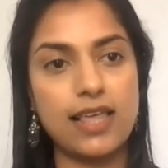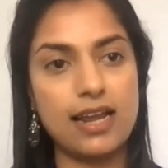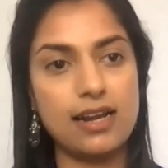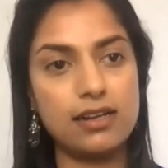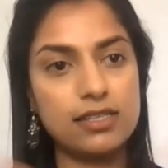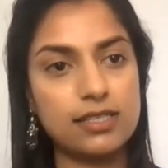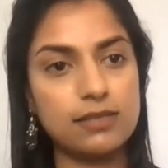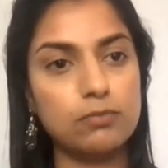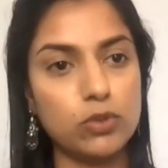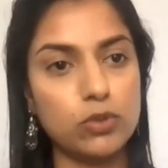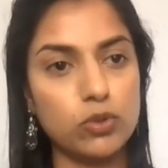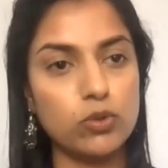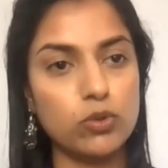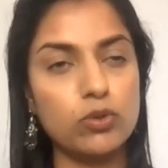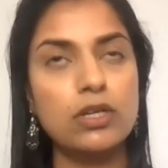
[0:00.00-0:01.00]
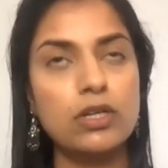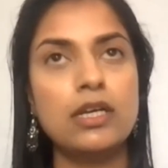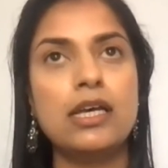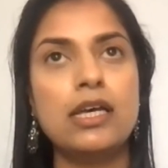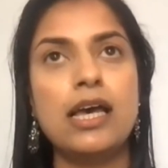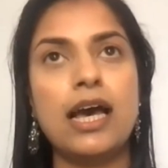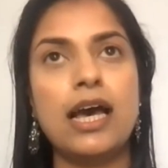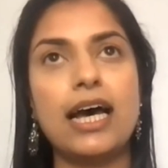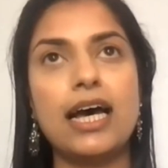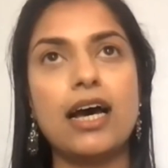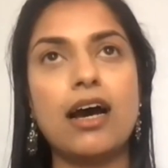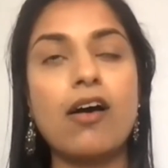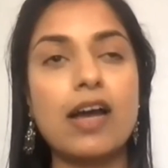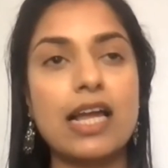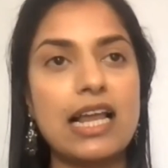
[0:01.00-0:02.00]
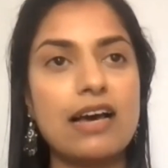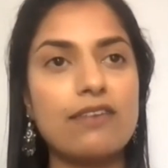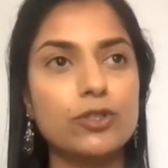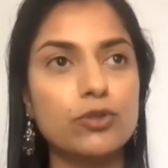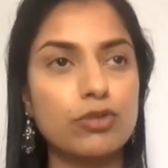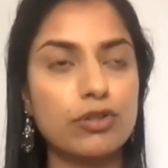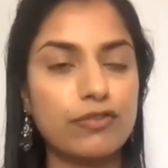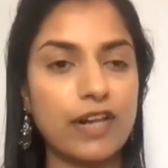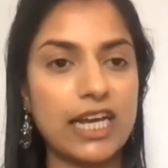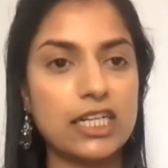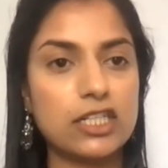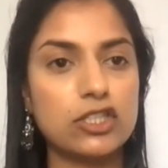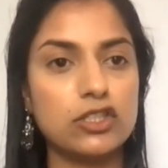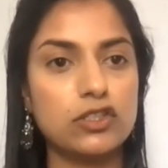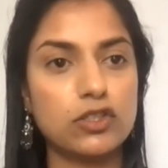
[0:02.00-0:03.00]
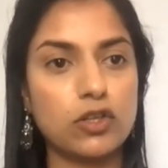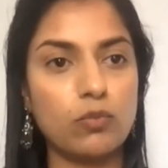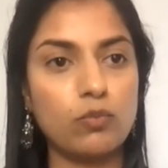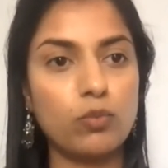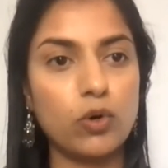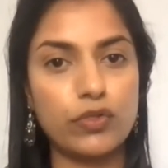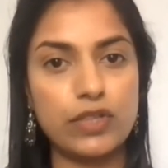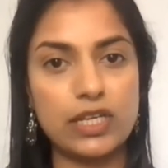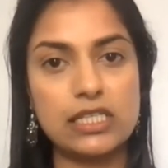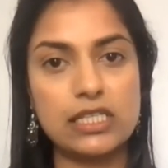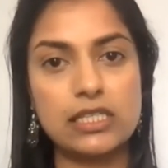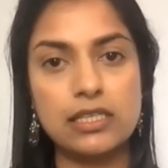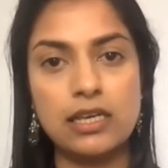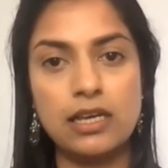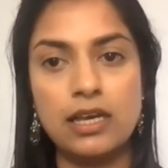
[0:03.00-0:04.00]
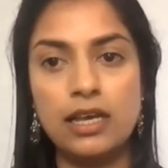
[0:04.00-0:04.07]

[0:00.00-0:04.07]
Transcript: then some more high-level reflections on what this